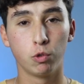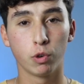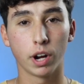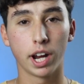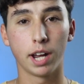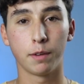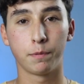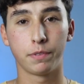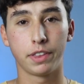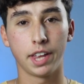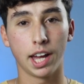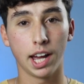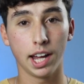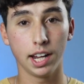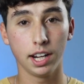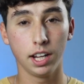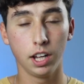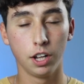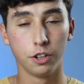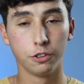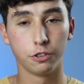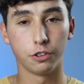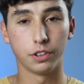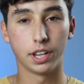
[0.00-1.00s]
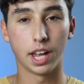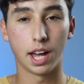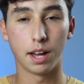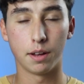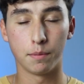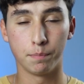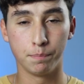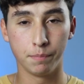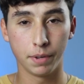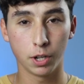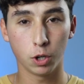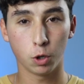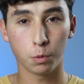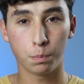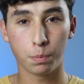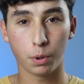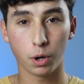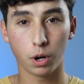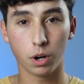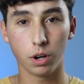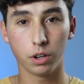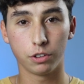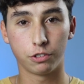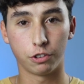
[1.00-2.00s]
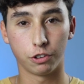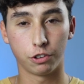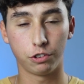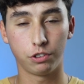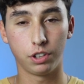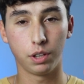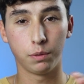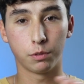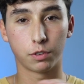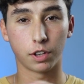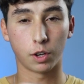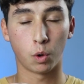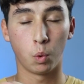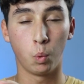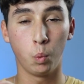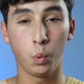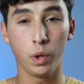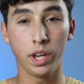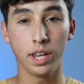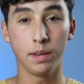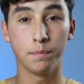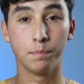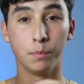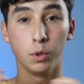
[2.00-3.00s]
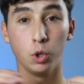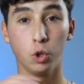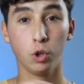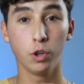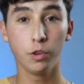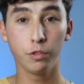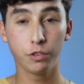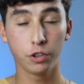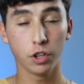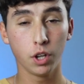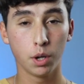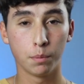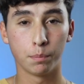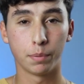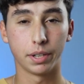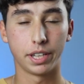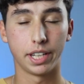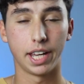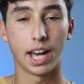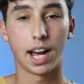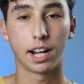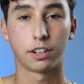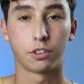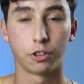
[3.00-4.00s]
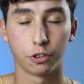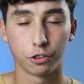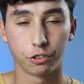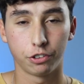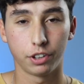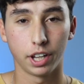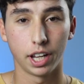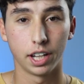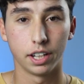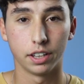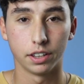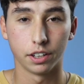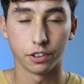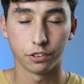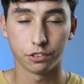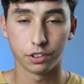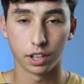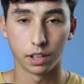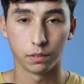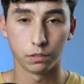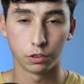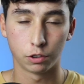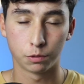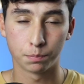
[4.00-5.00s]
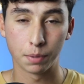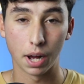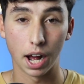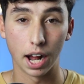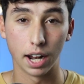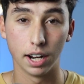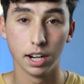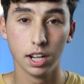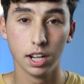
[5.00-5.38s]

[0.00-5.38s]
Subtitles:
ramped that so that middle part just seems like we moved, but the actor stayed in the same spot.